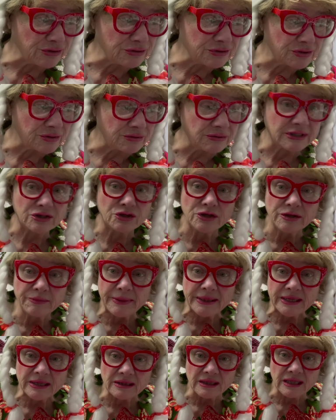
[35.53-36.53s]
So it could
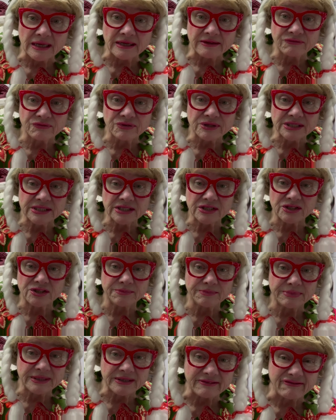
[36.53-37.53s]
be a live one, it
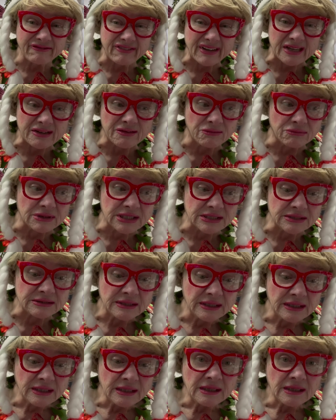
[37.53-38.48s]
could be a fake one.